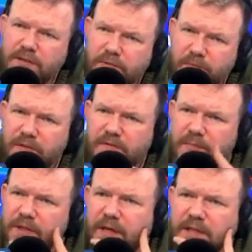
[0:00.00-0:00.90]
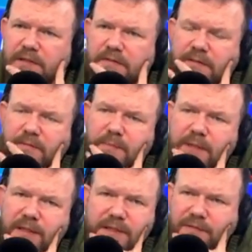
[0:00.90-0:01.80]
when you remove immigration from the
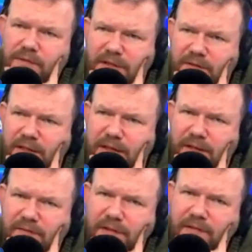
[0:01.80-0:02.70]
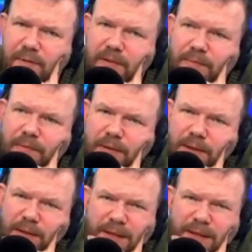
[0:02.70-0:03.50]
mix, they've got nothing left, these people.